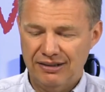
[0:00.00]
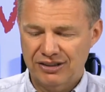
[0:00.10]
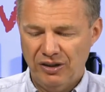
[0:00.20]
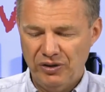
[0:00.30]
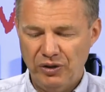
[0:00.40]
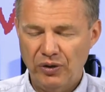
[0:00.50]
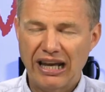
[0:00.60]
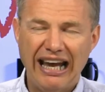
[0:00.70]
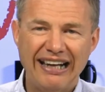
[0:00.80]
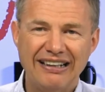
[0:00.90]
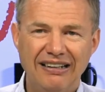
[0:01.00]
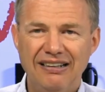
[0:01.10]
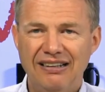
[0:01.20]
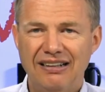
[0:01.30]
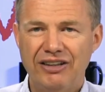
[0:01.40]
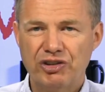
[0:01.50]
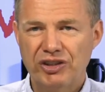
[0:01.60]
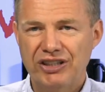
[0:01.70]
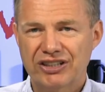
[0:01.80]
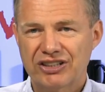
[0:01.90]
so you can
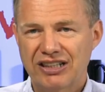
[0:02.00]
literally just